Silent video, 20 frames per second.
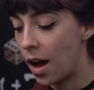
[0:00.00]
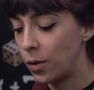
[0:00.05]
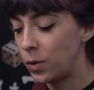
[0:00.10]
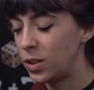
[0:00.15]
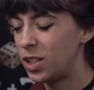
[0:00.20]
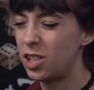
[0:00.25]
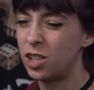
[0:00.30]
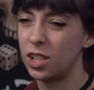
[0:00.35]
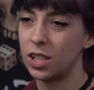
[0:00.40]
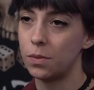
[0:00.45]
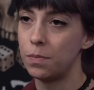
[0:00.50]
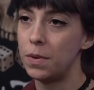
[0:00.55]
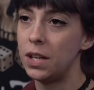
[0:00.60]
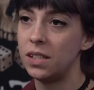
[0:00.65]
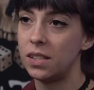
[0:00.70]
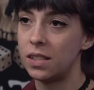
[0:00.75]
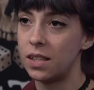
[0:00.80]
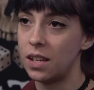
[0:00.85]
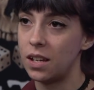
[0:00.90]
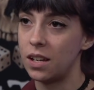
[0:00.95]
which just
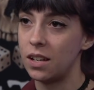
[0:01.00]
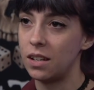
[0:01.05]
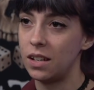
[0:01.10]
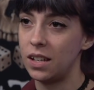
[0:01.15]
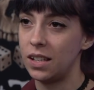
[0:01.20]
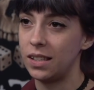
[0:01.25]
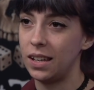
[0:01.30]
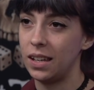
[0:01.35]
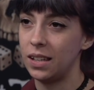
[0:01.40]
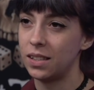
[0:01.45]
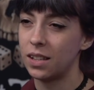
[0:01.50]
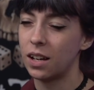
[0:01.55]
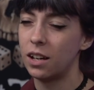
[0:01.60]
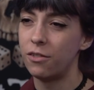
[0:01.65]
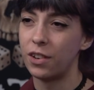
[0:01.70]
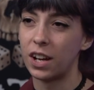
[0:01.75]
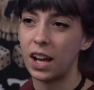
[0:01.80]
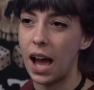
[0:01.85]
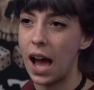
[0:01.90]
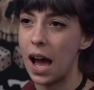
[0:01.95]
means that it's
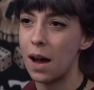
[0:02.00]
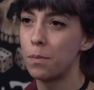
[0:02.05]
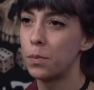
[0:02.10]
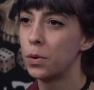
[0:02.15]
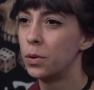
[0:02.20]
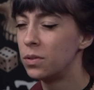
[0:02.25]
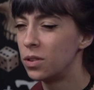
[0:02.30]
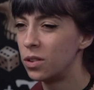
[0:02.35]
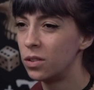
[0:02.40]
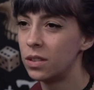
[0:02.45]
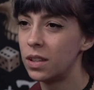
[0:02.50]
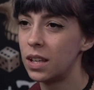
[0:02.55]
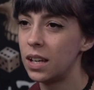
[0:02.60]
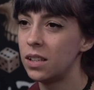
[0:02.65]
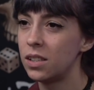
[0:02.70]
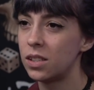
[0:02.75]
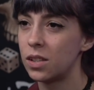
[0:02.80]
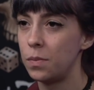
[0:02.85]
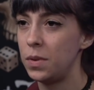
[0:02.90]
kind of a cap on things.